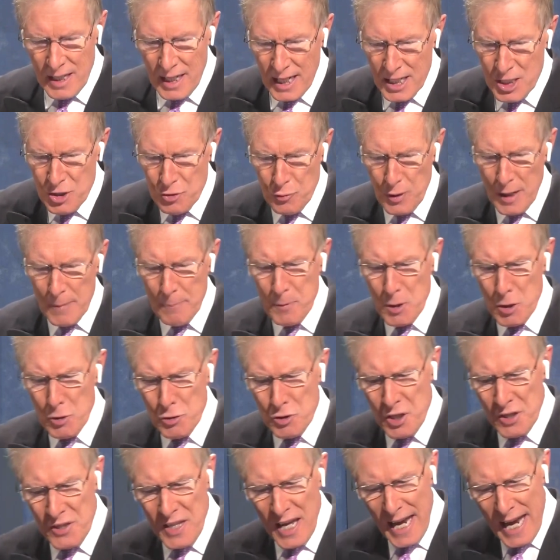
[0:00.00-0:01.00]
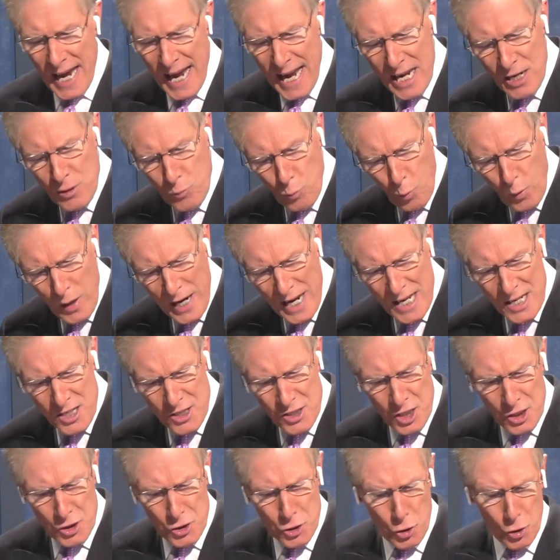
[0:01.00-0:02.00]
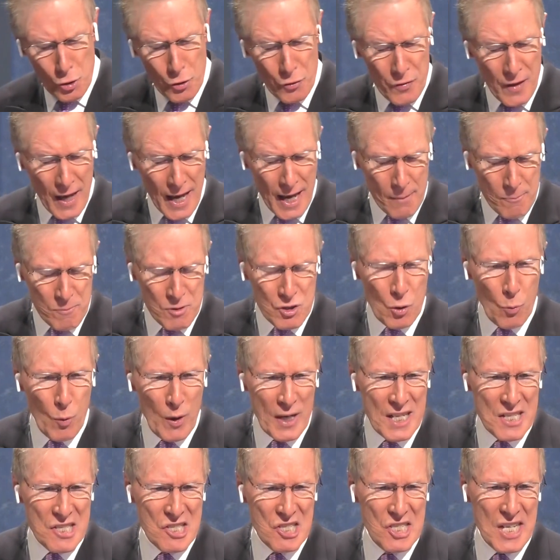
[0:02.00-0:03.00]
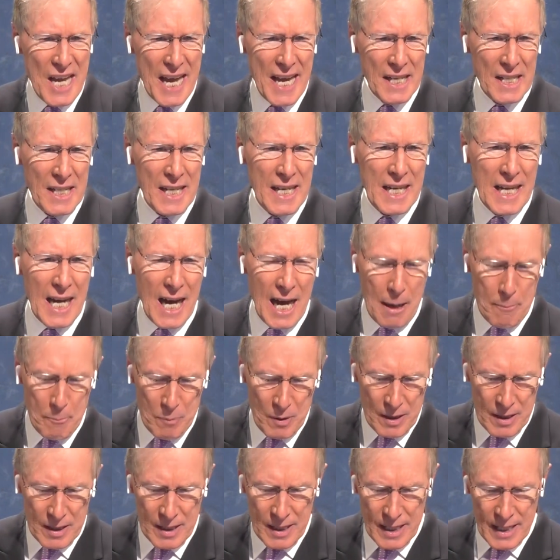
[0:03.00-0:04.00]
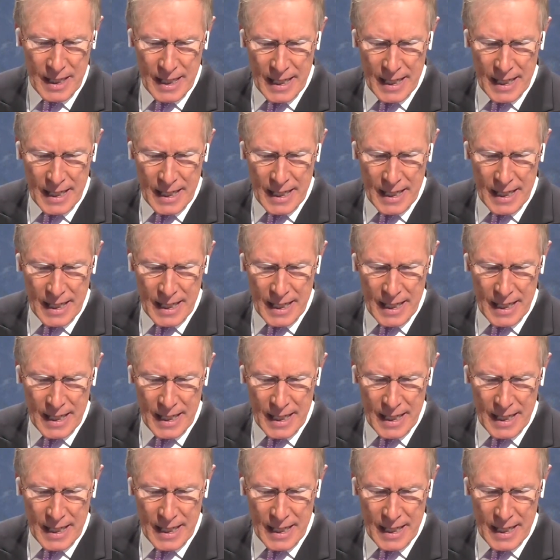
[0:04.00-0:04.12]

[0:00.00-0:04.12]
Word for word: A tribute to the eight wins it took them to win a Stanley Cup.